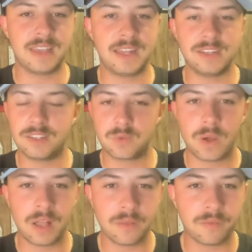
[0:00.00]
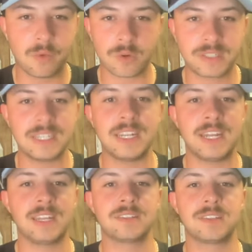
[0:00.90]
10 to 12, 14
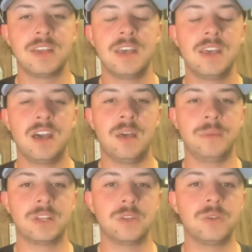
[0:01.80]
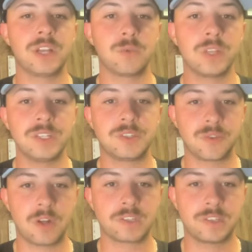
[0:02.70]
innings, um, including a really
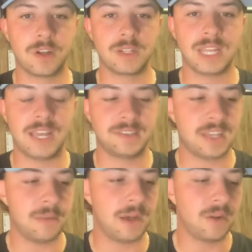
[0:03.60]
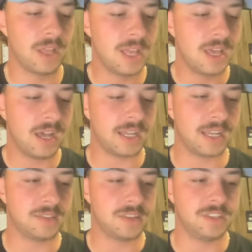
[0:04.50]
strong start last time out
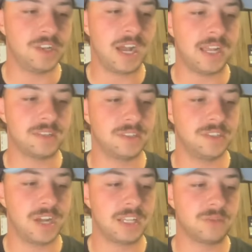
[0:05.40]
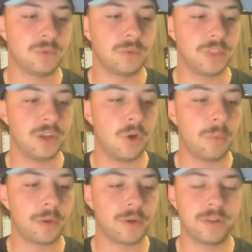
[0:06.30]
against the Giants. The Giants went with an
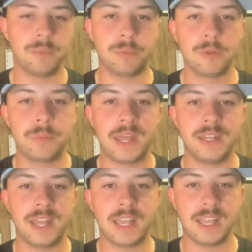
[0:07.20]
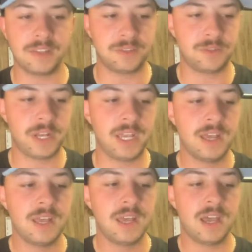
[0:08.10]
opener and a bullpen day yesterday,
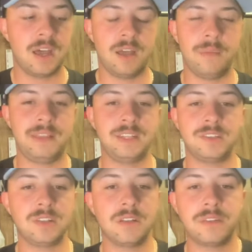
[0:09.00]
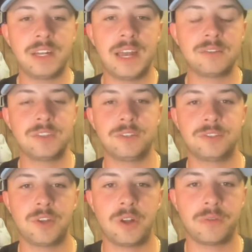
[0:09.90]
um, and they still haven't announced their
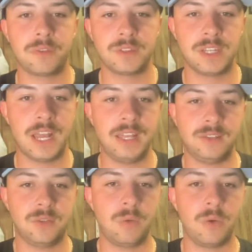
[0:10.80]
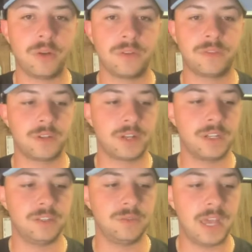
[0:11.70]
starter for today. So I wonder if they're going
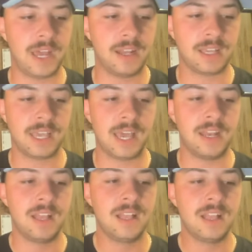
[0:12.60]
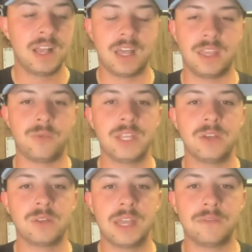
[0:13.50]
to do that again. Uh, they really
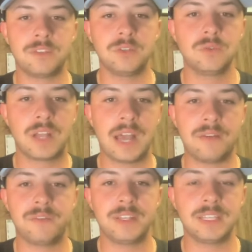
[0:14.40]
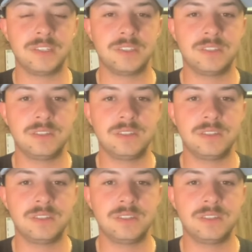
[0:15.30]
only have two confidently